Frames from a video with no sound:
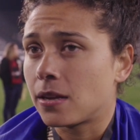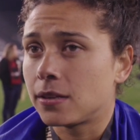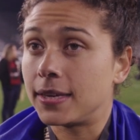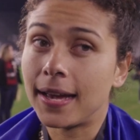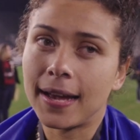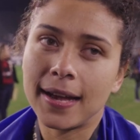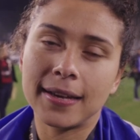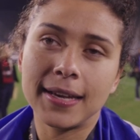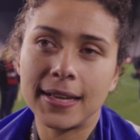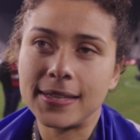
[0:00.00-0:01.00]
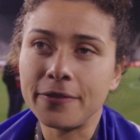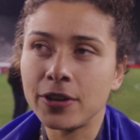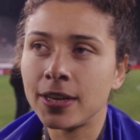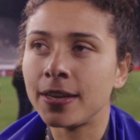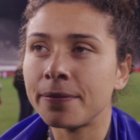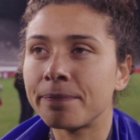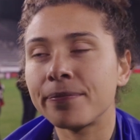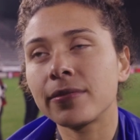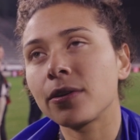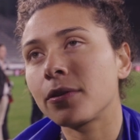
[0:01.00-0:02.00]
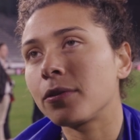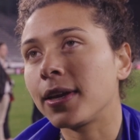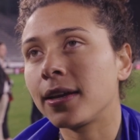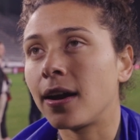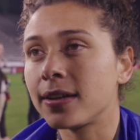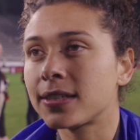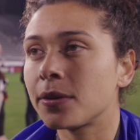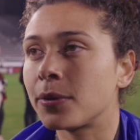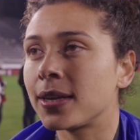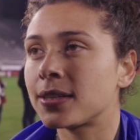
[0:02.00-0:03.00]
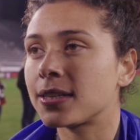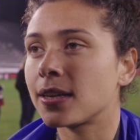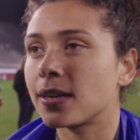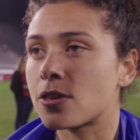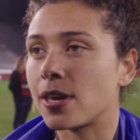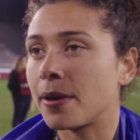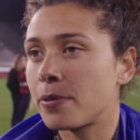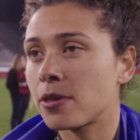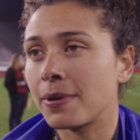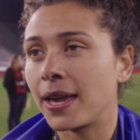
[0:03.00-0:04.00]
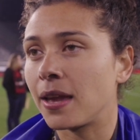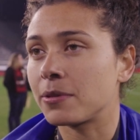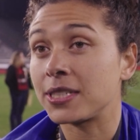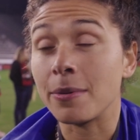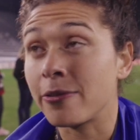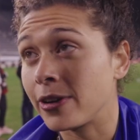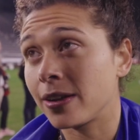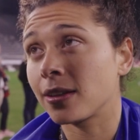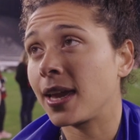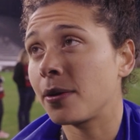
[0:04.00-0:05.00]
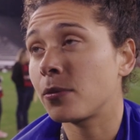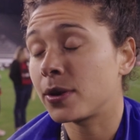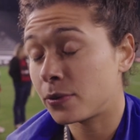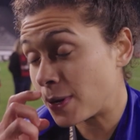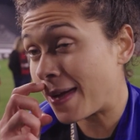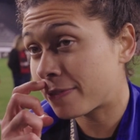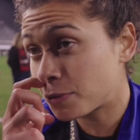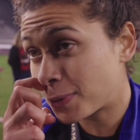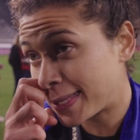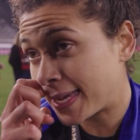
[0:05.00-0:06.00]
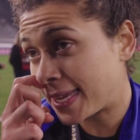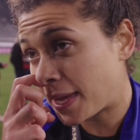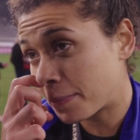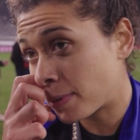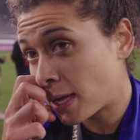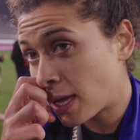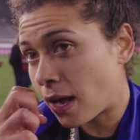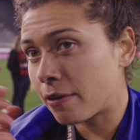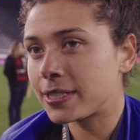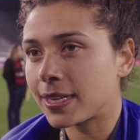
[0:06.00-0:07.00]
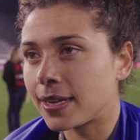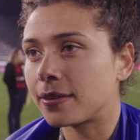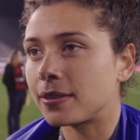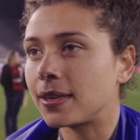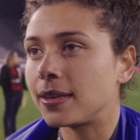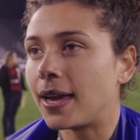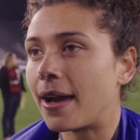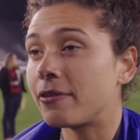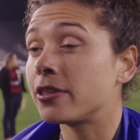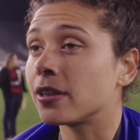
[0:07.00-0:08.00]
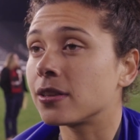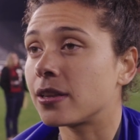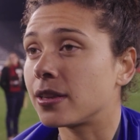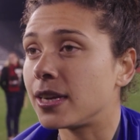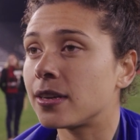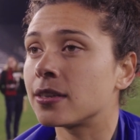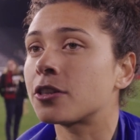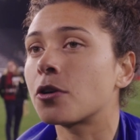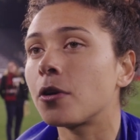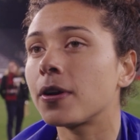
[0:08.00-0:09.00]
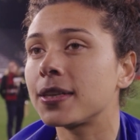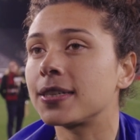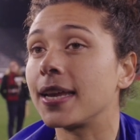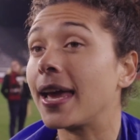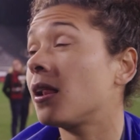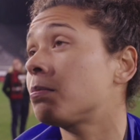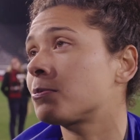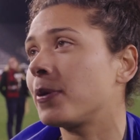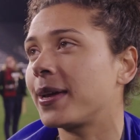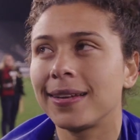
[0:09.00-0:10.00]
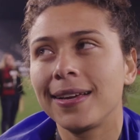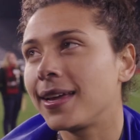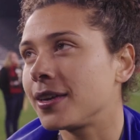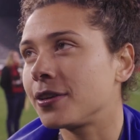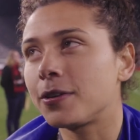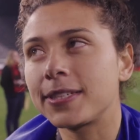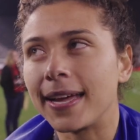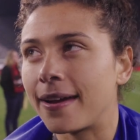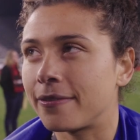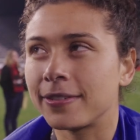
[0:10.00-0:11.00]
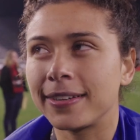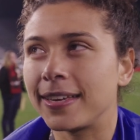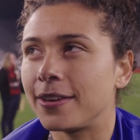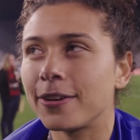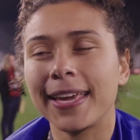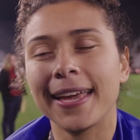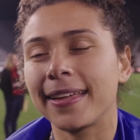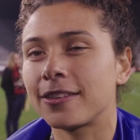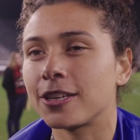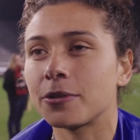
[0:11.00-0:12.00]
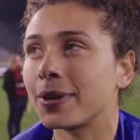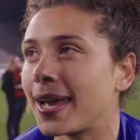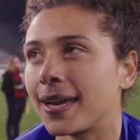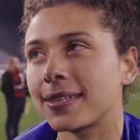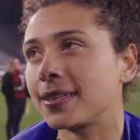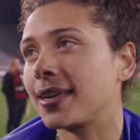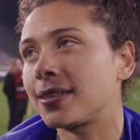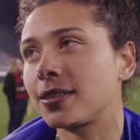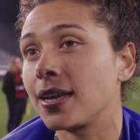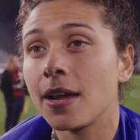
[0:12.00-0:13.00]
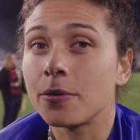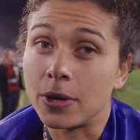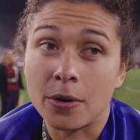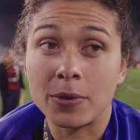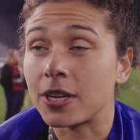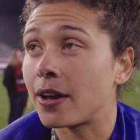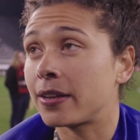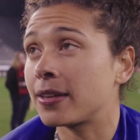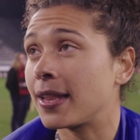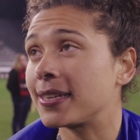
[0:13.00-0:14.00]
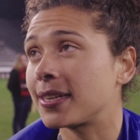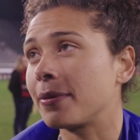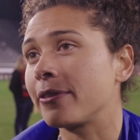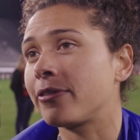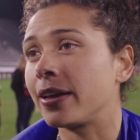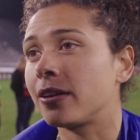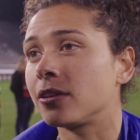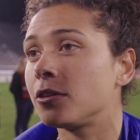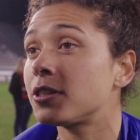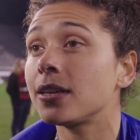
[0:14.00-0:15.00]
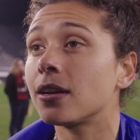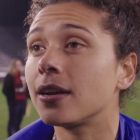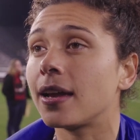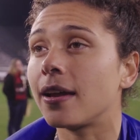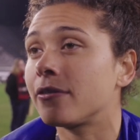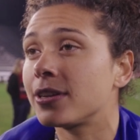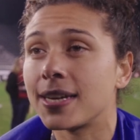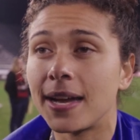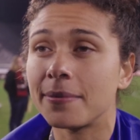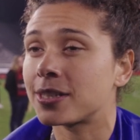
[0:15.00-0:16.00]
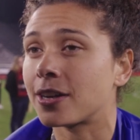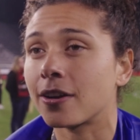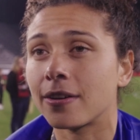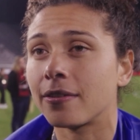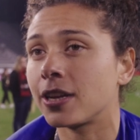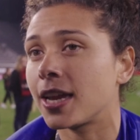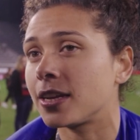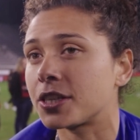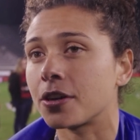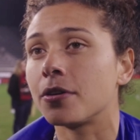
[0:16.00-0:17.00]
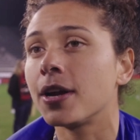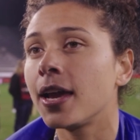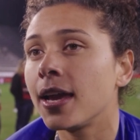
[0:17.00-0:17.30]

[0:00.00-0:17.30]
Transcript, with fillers: Yeah, yeah, definitely. Honestly, when it's a, a championship game, a semifinal game, when you have to win that game, yeah. obviously having the, the lead and the score, it helps, but you still haven't you can't just relax and that's you know we saw it in the last semifinal and you see it every time in soccer every day so